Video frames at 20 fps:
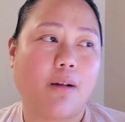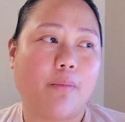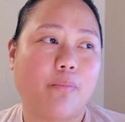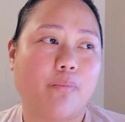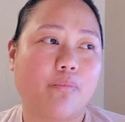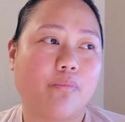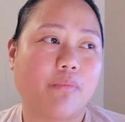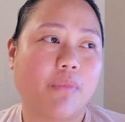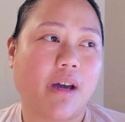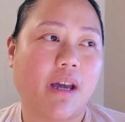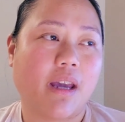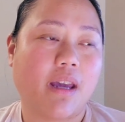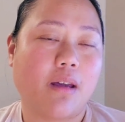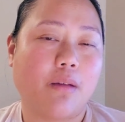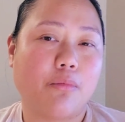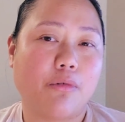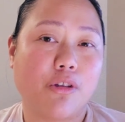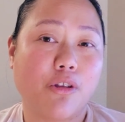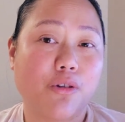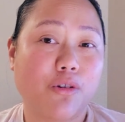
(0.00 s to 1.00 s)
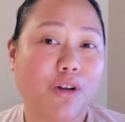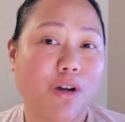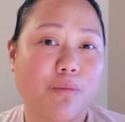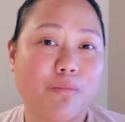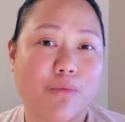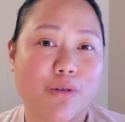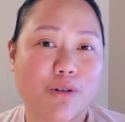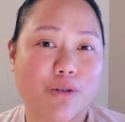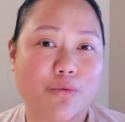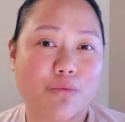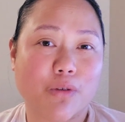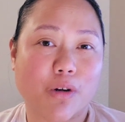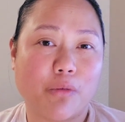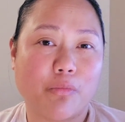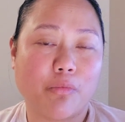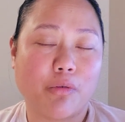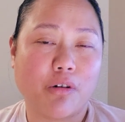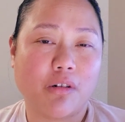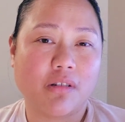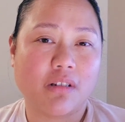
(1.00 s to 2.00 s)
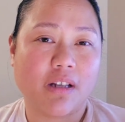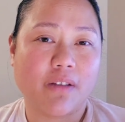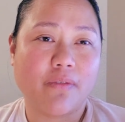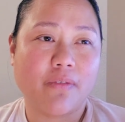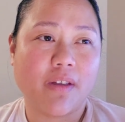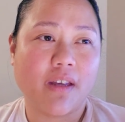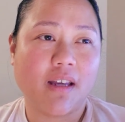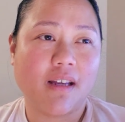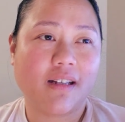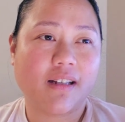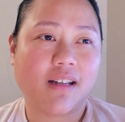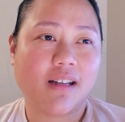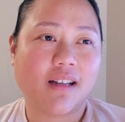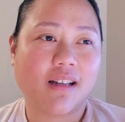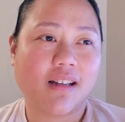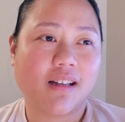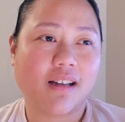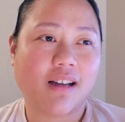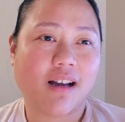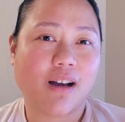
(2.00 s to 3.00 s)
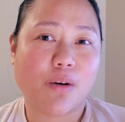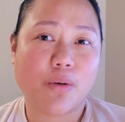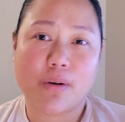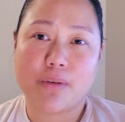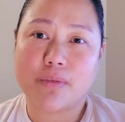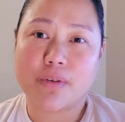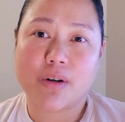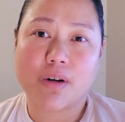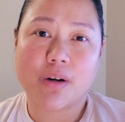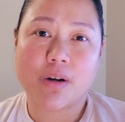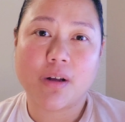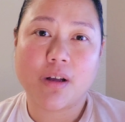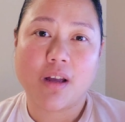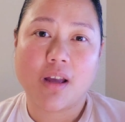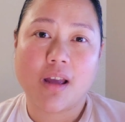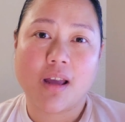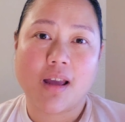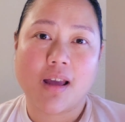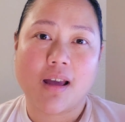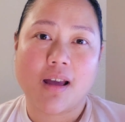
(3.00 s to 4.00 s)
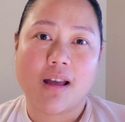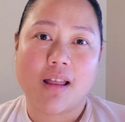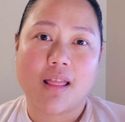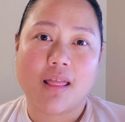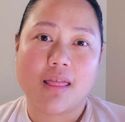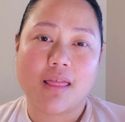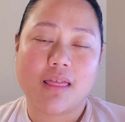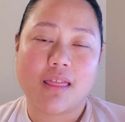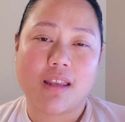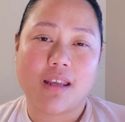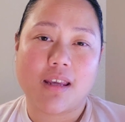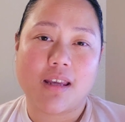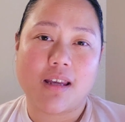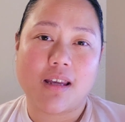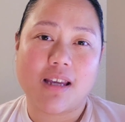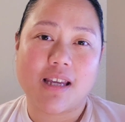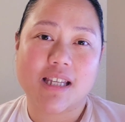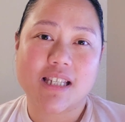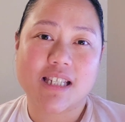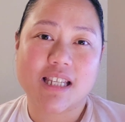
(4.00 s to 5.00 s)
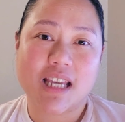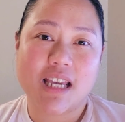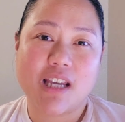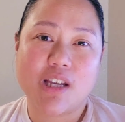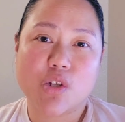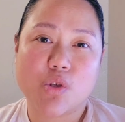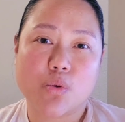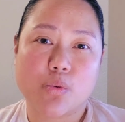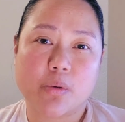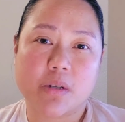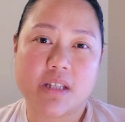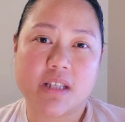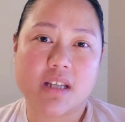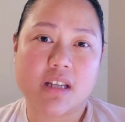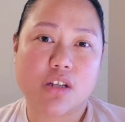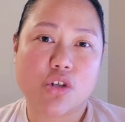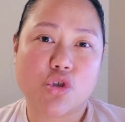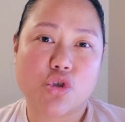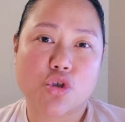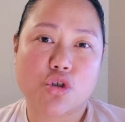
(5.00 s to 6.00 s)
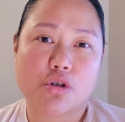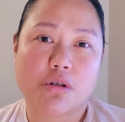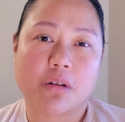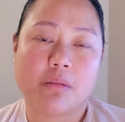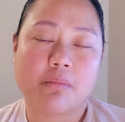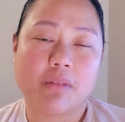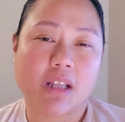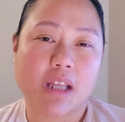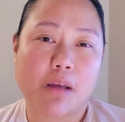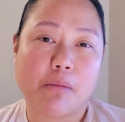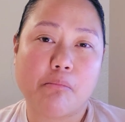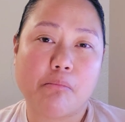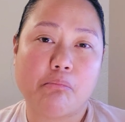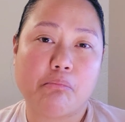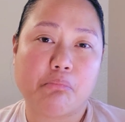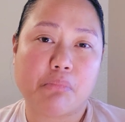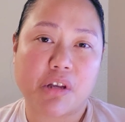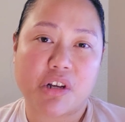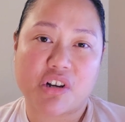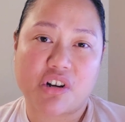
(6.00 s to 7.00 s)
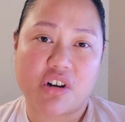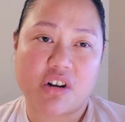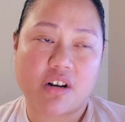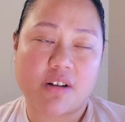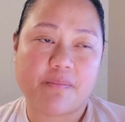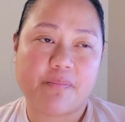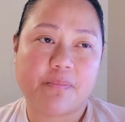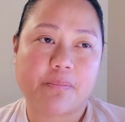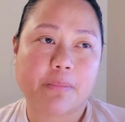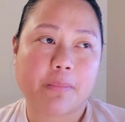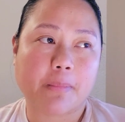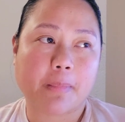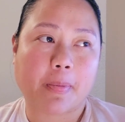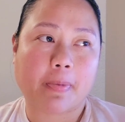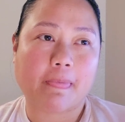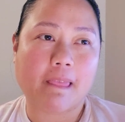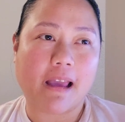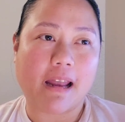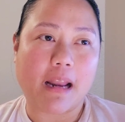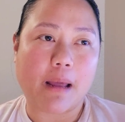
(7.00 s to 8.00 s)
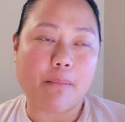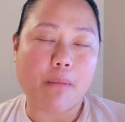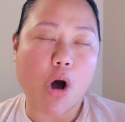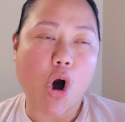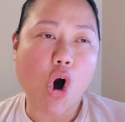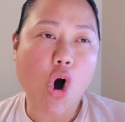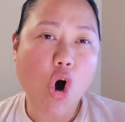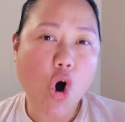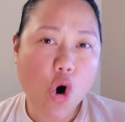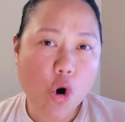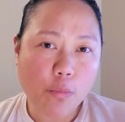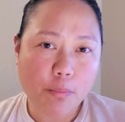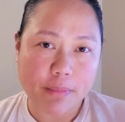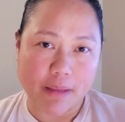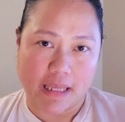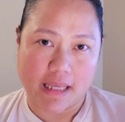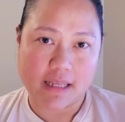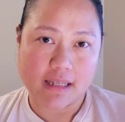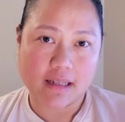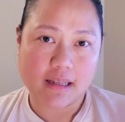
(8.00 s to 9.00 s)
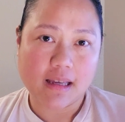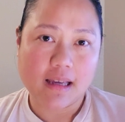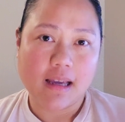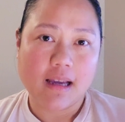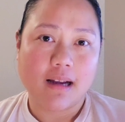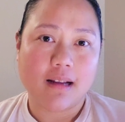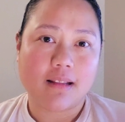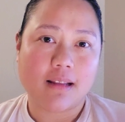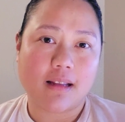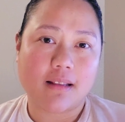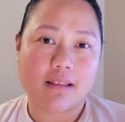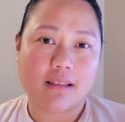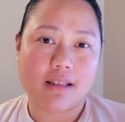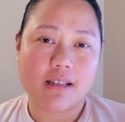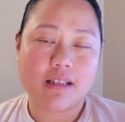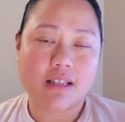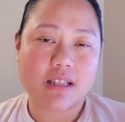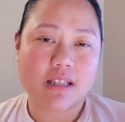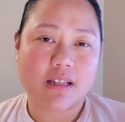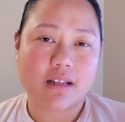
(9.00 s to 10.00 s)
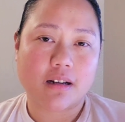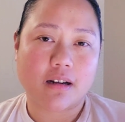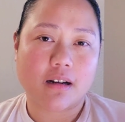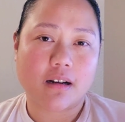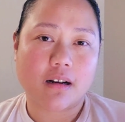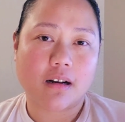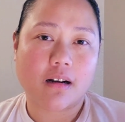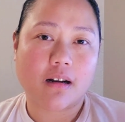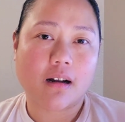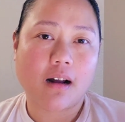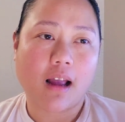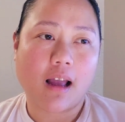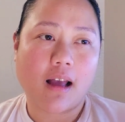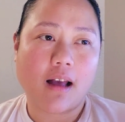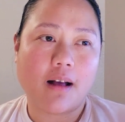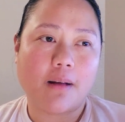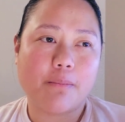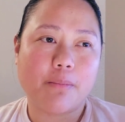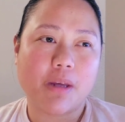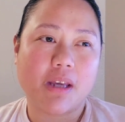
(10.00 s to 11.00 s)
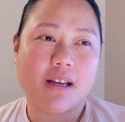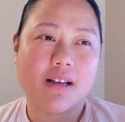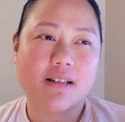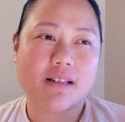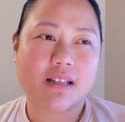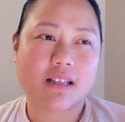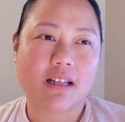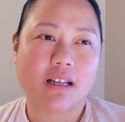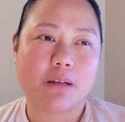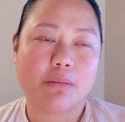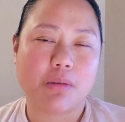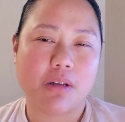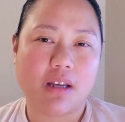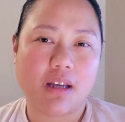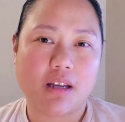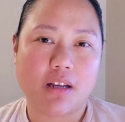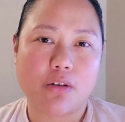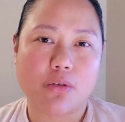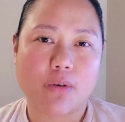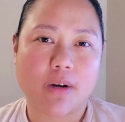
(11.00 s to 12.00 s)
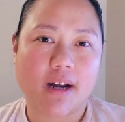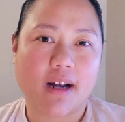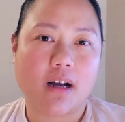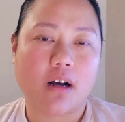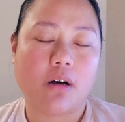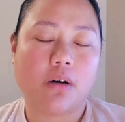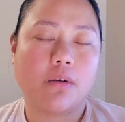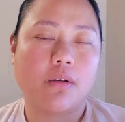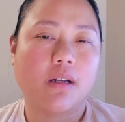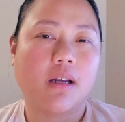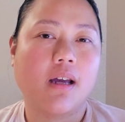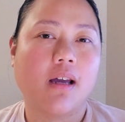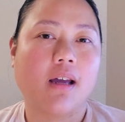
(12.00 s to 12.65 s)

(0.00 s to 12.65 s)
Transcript: My cucumbers were prolific. However, the taste was extremely bitter. And I'm hoping that this year, because it's going to be in ground,